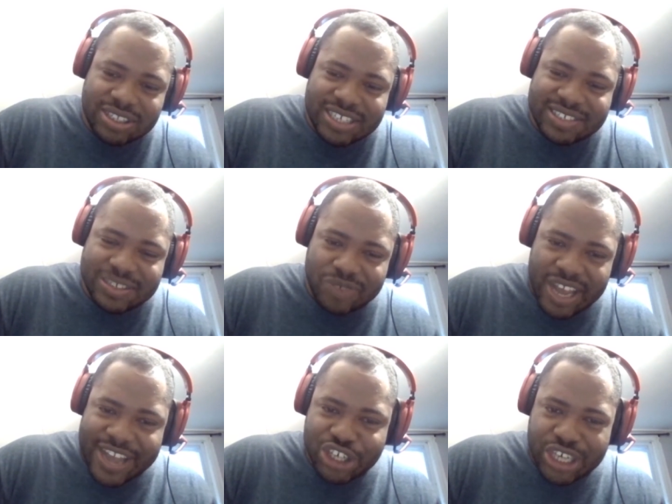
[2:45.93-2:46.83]
list of like
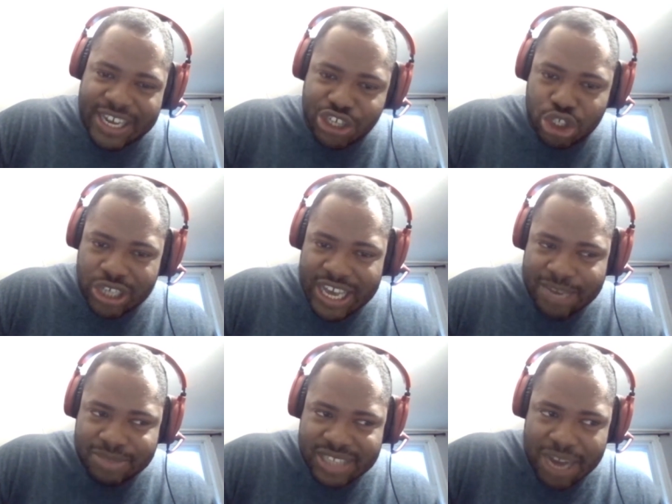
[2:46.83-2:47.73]
educational
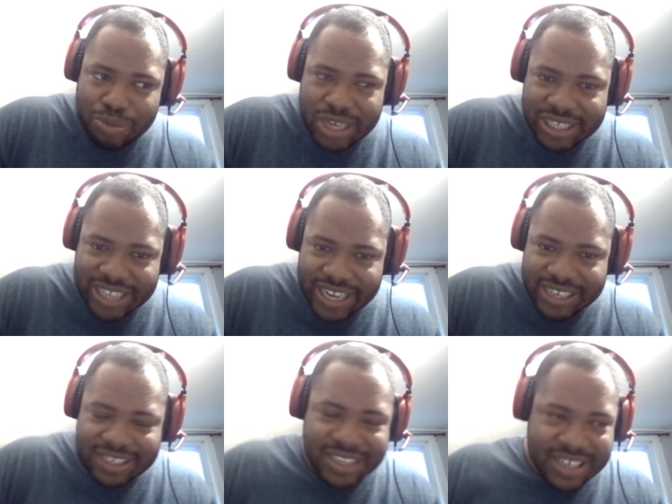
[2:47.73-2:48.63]
games, and I played
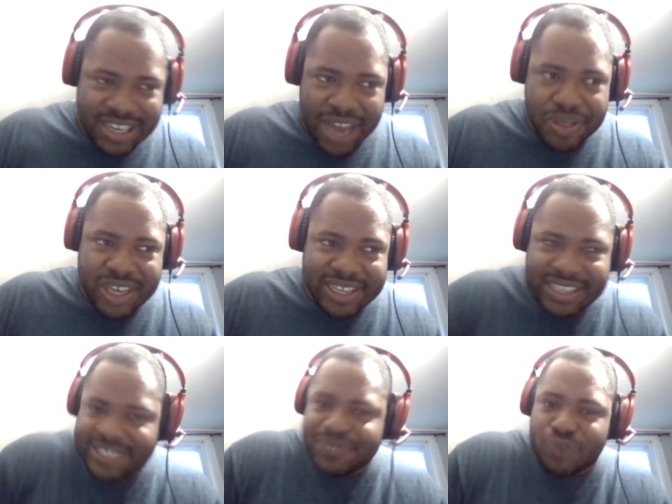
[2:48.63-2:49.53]
like I think at
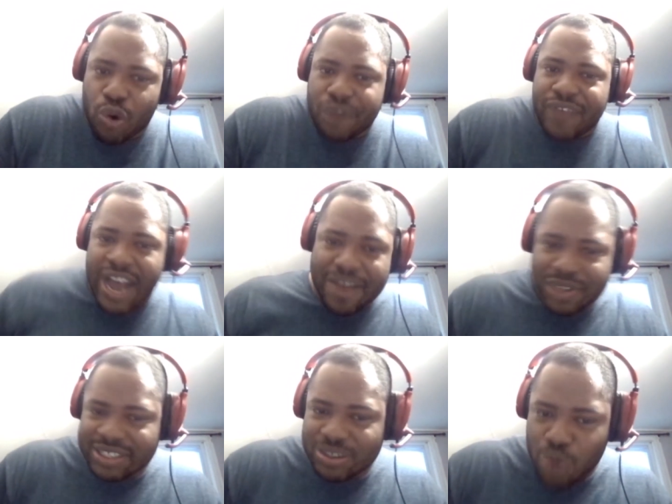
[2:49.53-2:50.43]
least 4 or 5 of
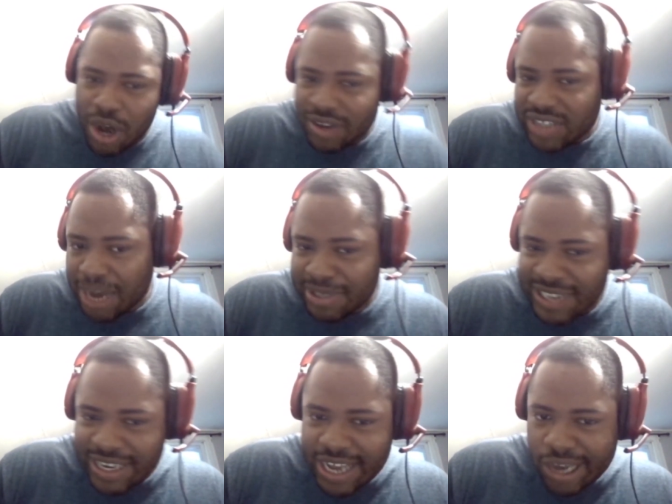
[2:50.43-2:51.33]
the Where's Carmen
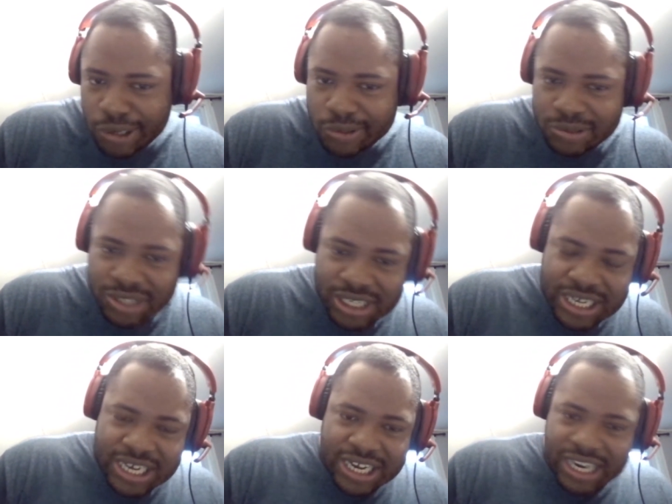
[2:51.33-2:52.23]
Sandiego.
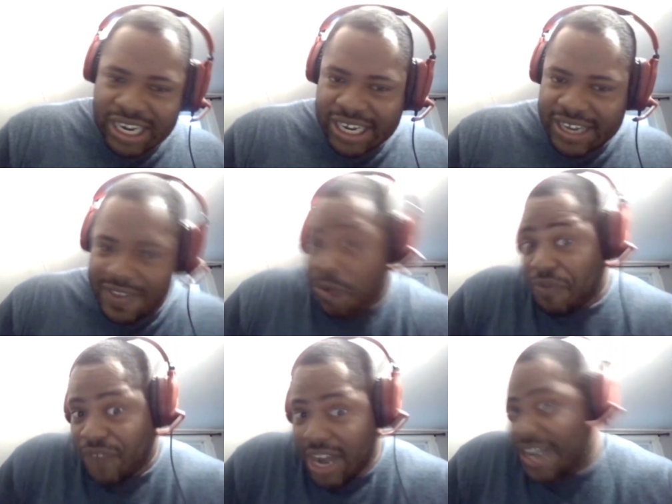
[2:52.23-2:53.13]
And they were
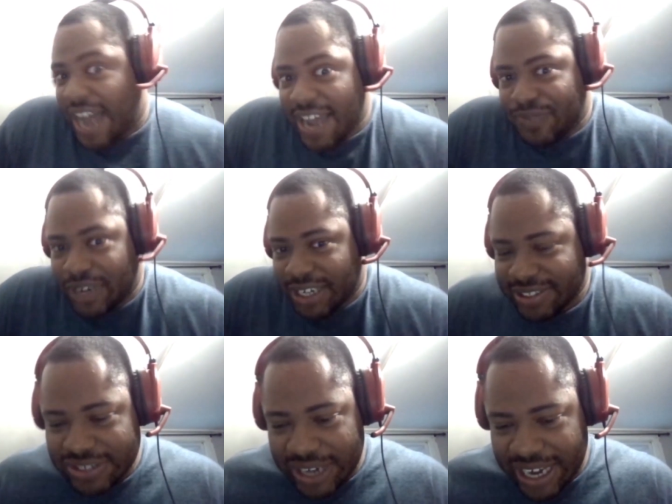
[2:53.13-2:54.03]
fun. I had
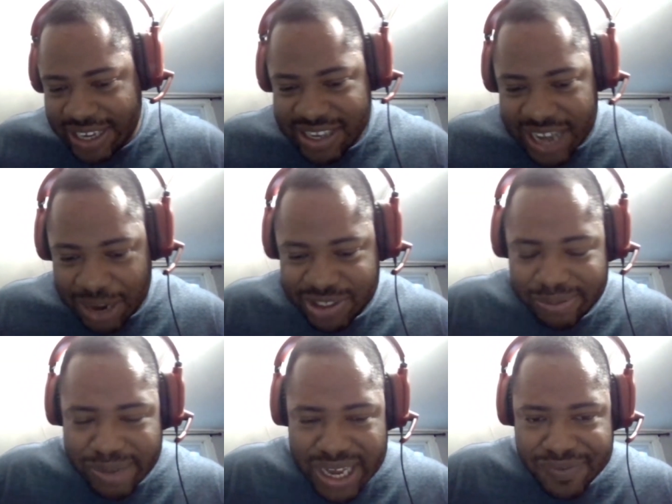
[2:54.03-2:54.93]
fun, so I was
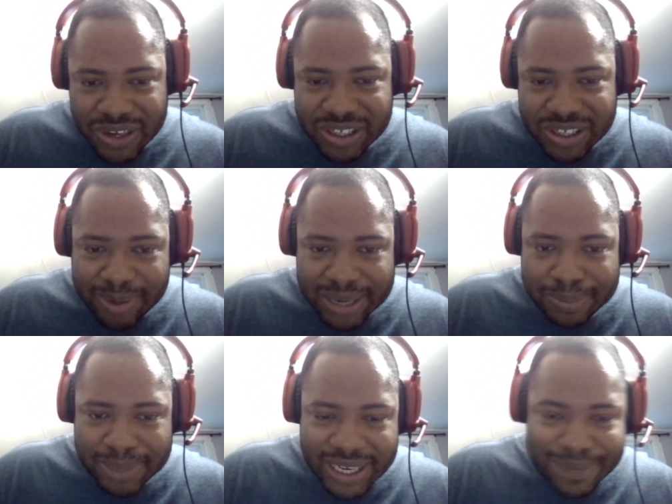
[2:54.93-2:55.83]
still playing a video game. I
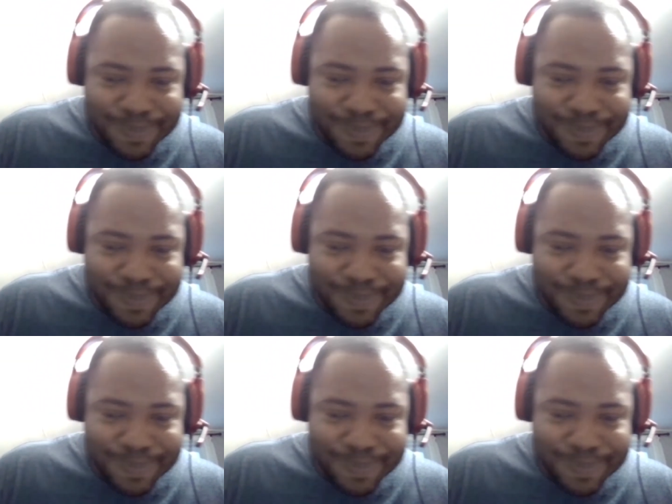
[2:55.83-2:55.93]
didn't mind.